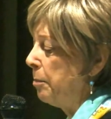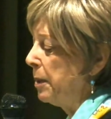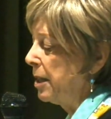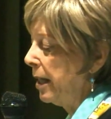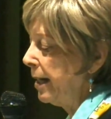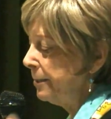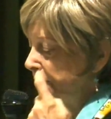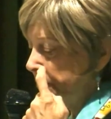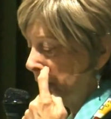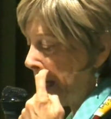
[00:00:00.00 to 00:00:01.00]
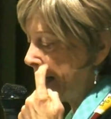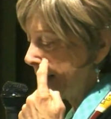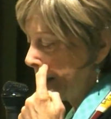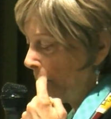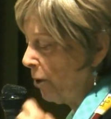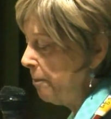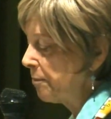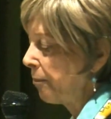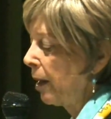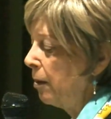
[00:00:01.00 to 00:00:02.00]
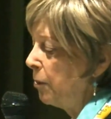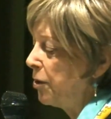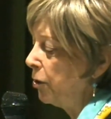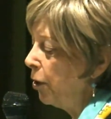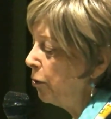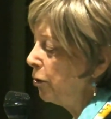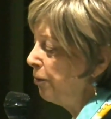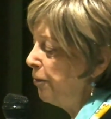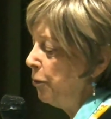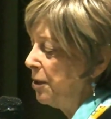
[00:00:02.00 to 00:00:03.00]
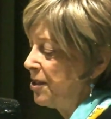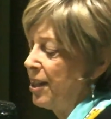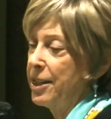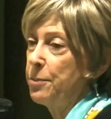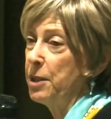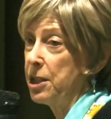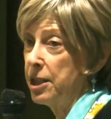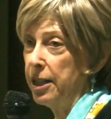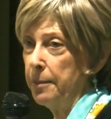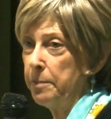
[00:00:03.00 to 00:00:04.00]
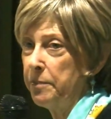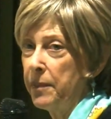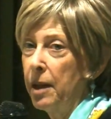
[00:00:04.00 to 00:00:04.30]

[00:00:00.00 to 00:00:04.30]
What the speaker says: began last summer with the local food assessment team.